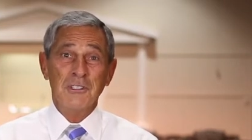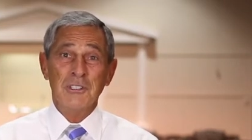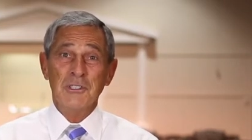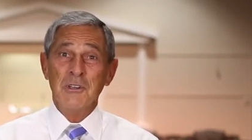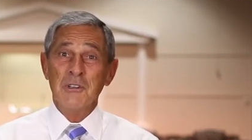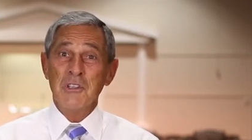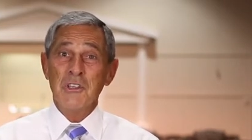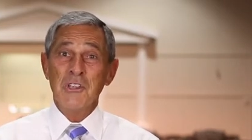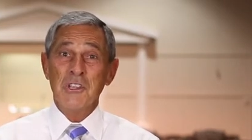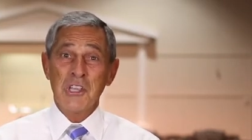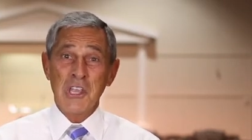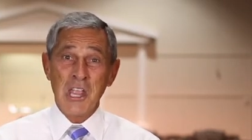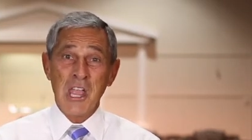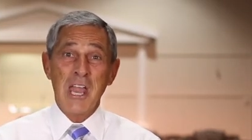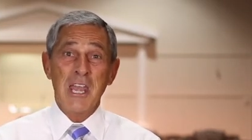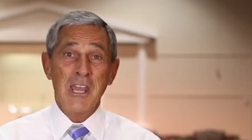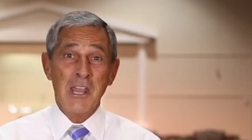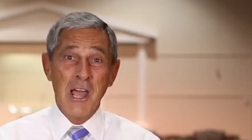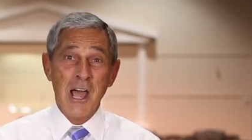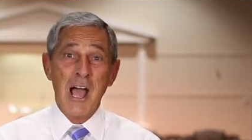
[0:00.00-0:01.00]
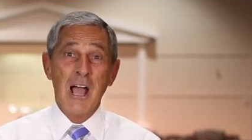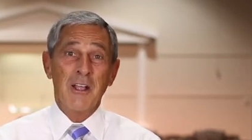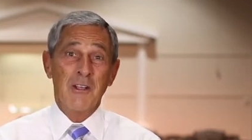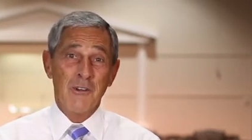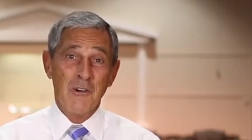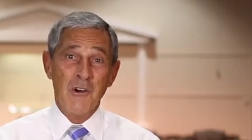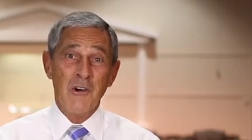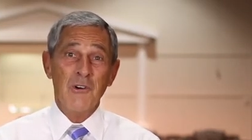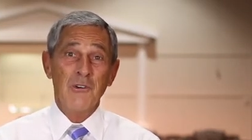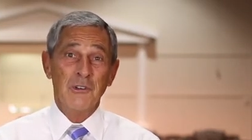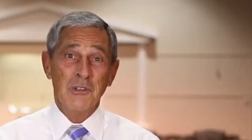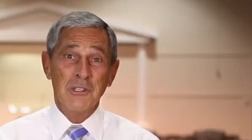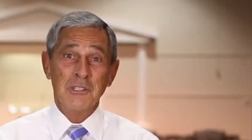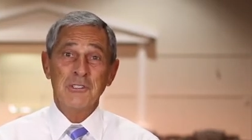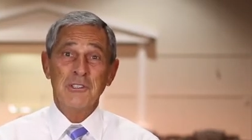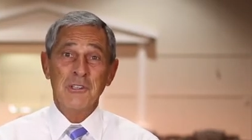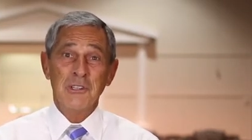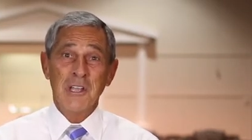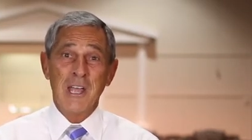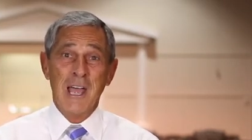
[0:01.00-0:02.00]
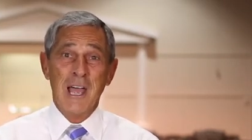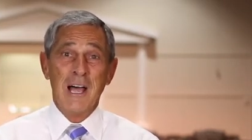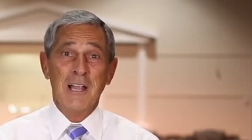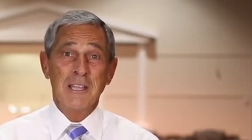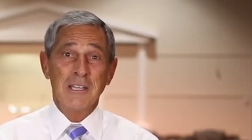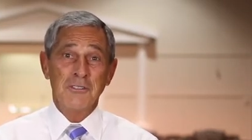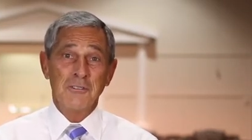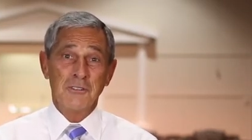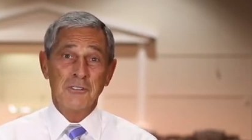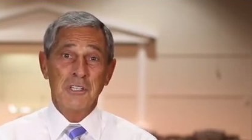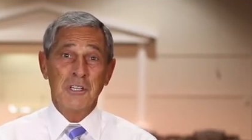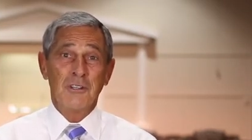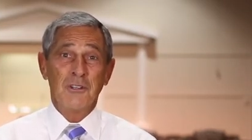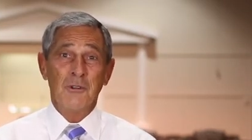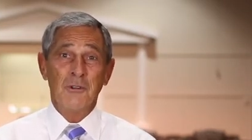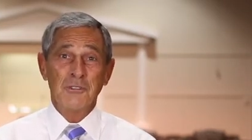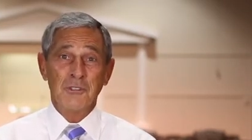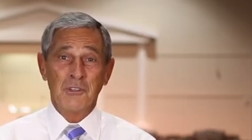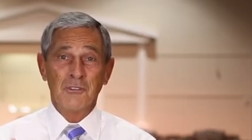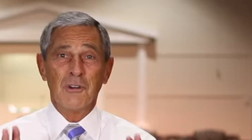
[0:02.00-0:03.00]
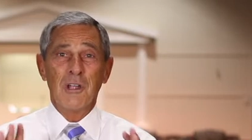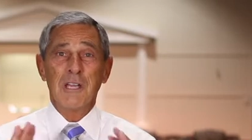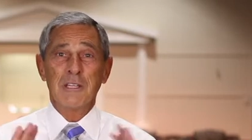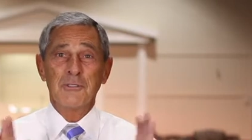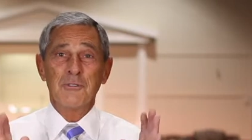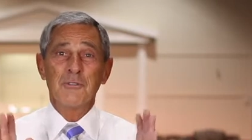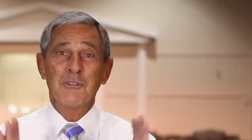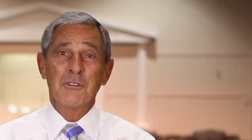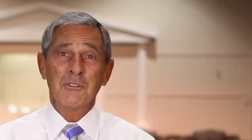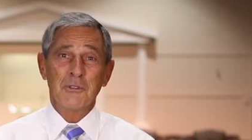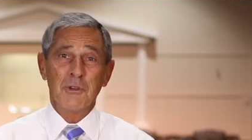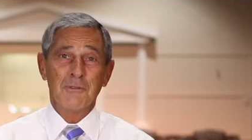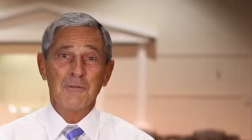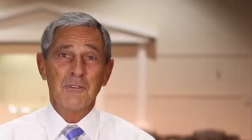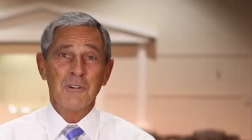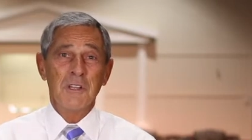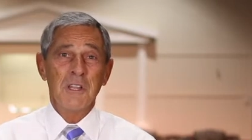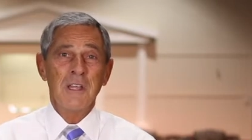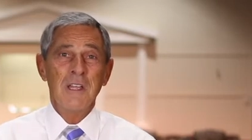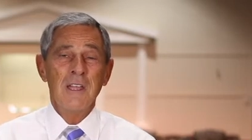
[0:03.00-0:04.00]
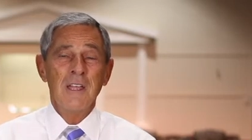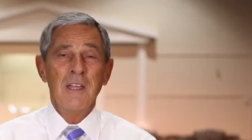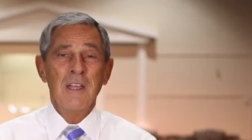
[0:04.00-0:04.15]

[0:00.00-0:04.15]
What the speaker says: you know, you cannot go into the alley. And so she closed the garage door and so forth.